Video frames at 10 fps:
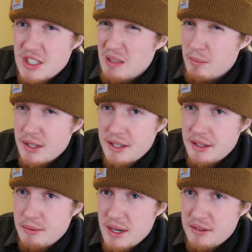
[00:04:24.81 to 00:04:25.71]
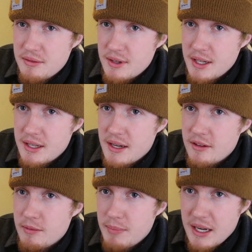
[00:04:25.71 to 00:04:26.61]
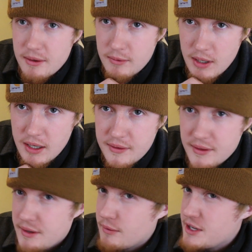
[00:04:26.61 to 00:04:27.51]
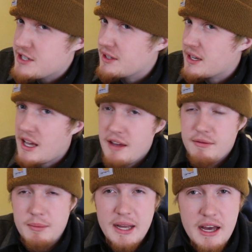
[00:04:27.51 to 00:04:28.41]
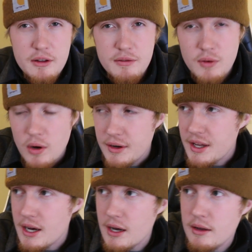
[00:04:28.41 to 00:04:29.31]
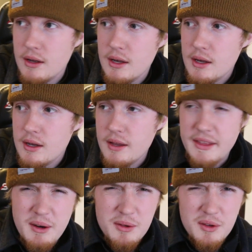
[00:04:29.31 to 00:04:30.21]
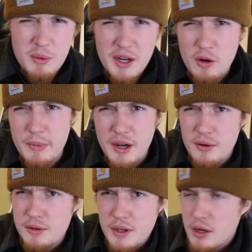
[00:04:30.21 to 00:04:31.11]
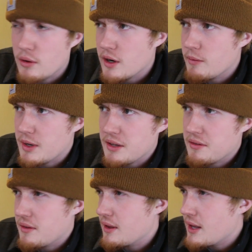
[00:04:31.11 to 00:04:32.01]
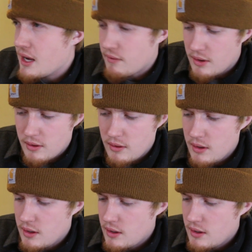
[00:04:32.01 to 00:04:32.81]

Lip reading: Completely rust-free, not a speck of rust. That originally came from California, and then it was in Wyoming and North Dakota, but it's never